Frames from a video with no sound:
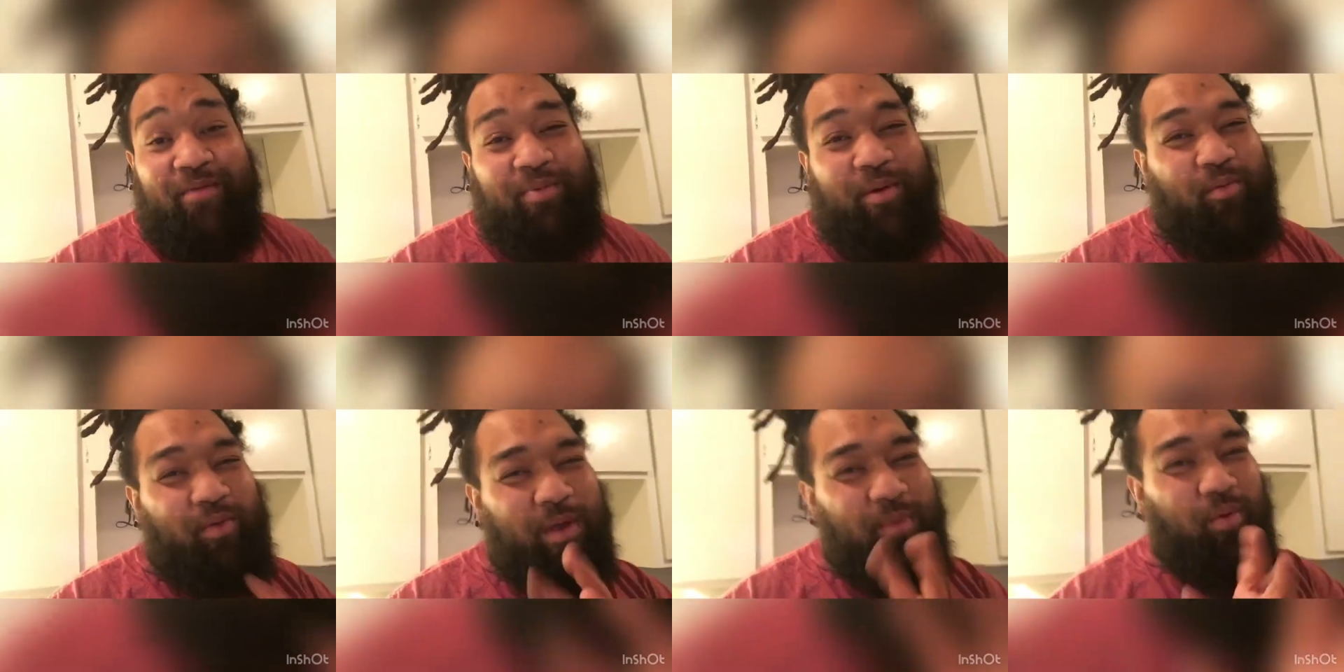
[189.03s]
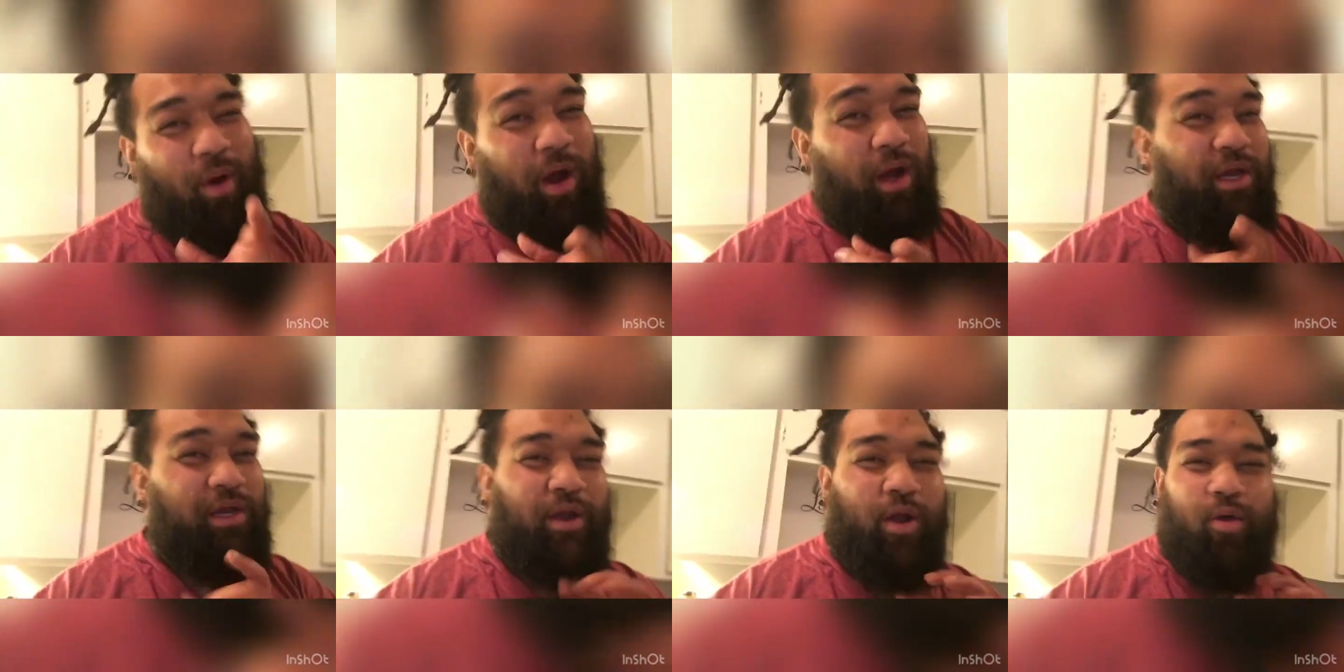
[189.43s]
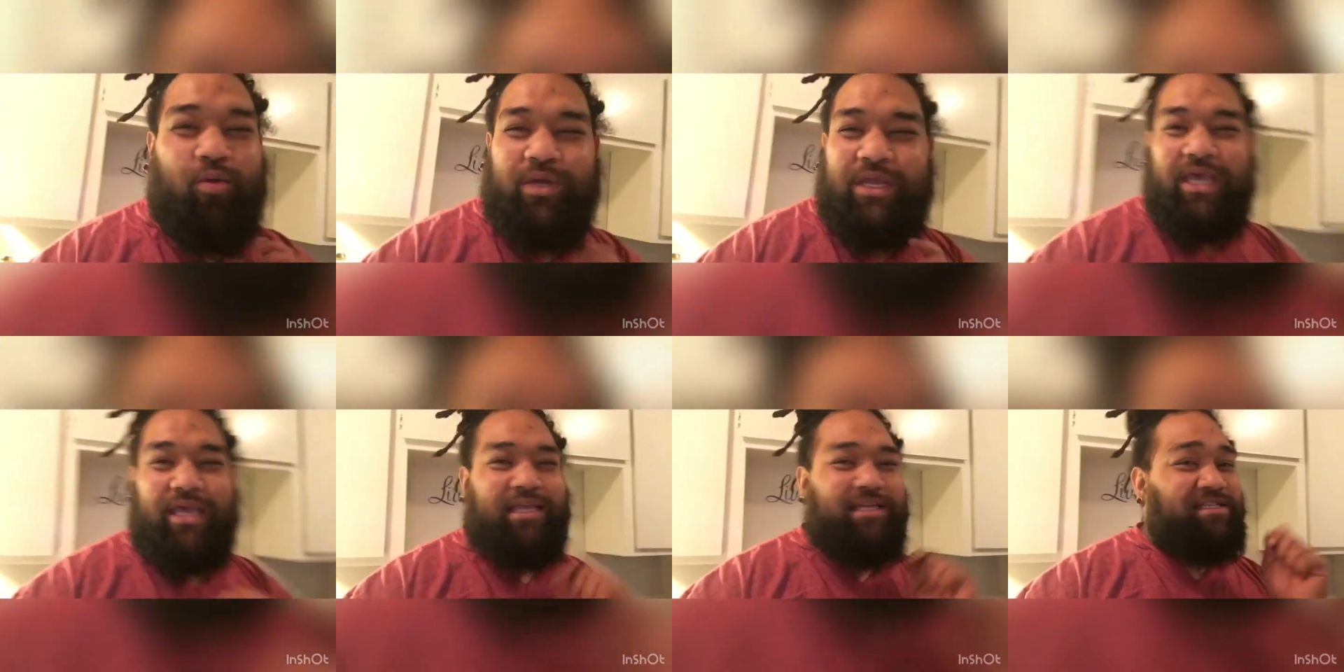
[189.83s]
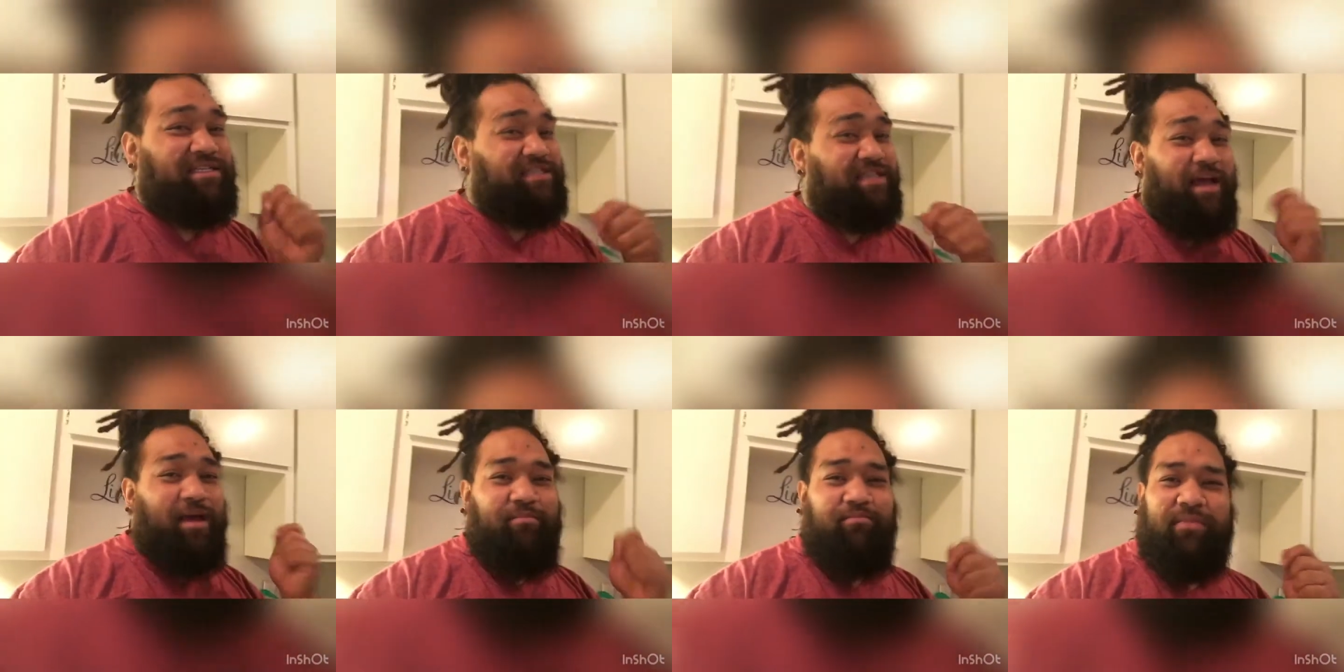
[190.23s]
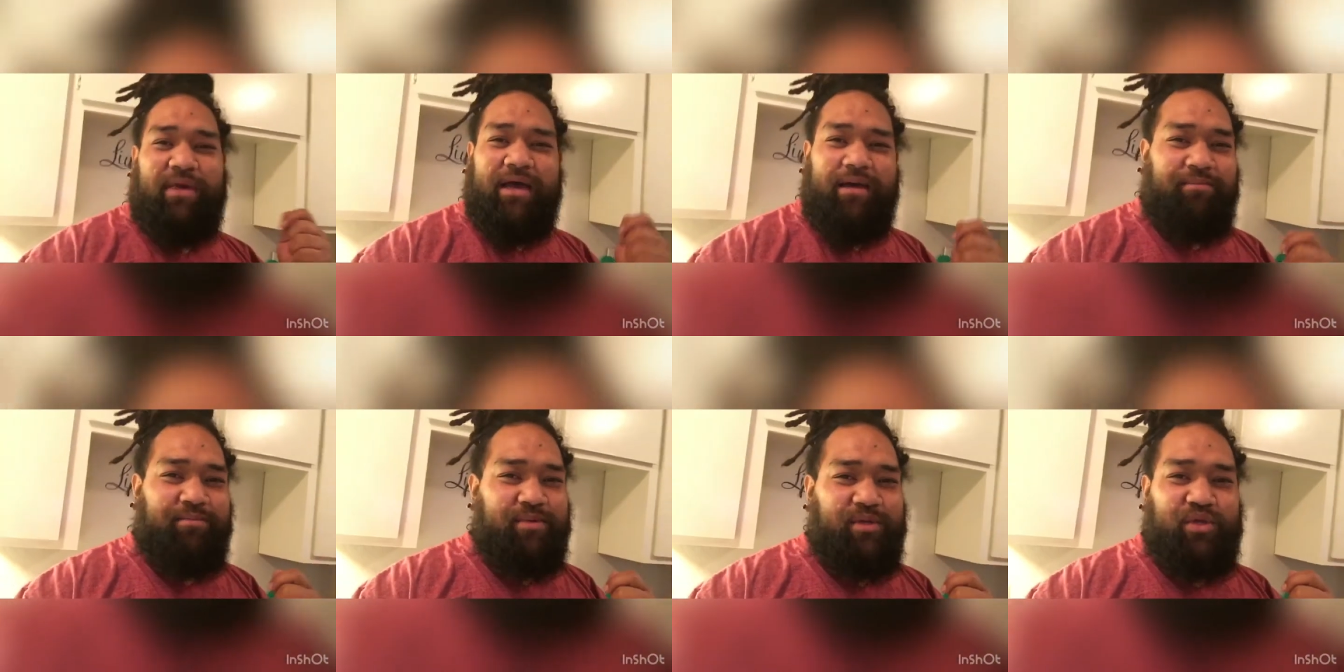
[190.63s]
but we working on cooking something
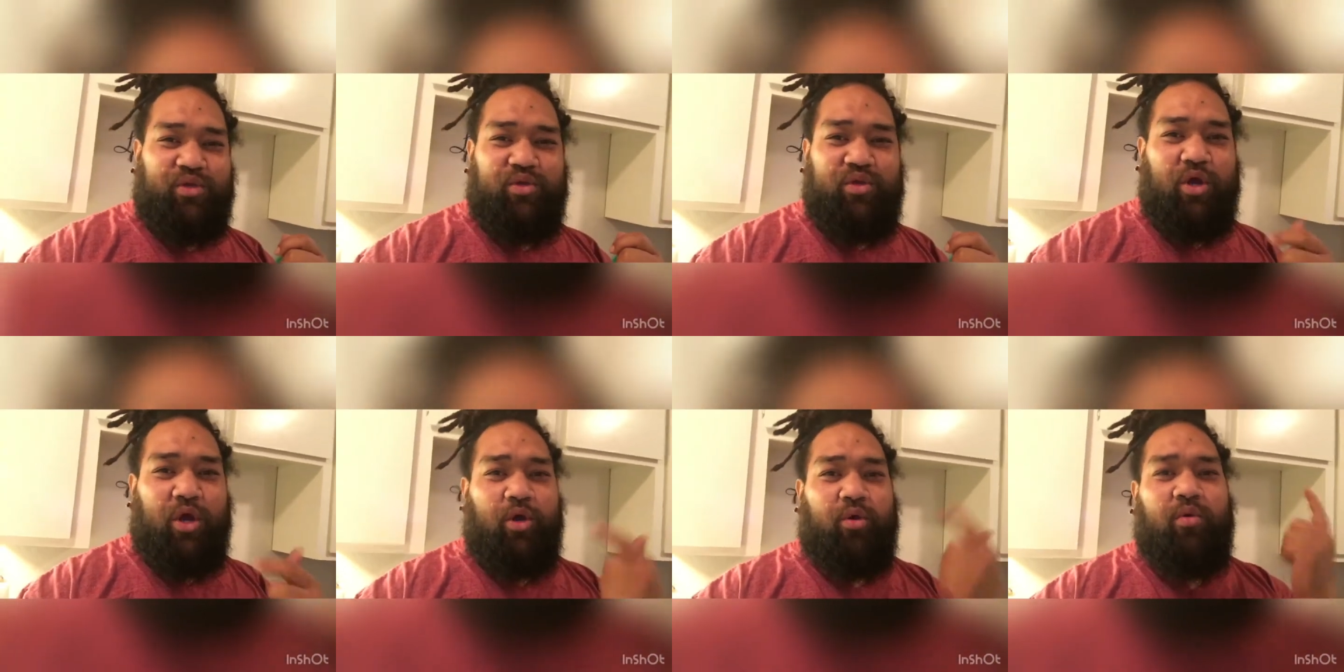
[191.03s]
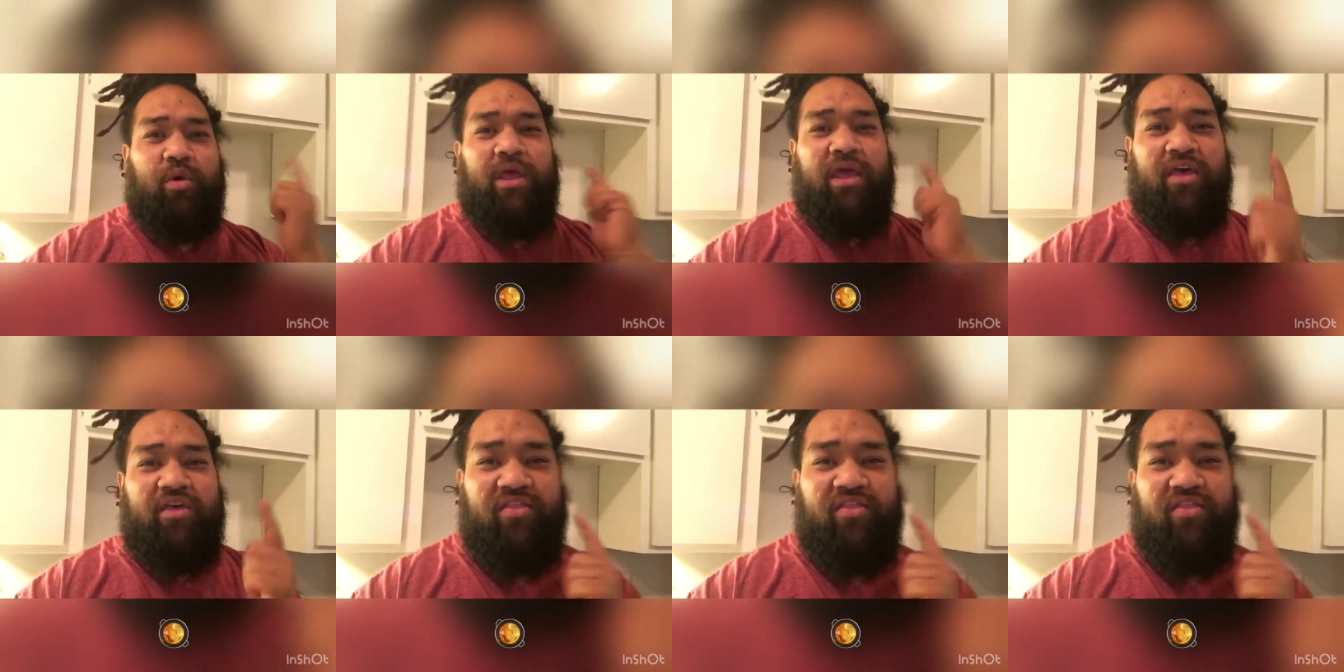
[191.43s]
up, you know,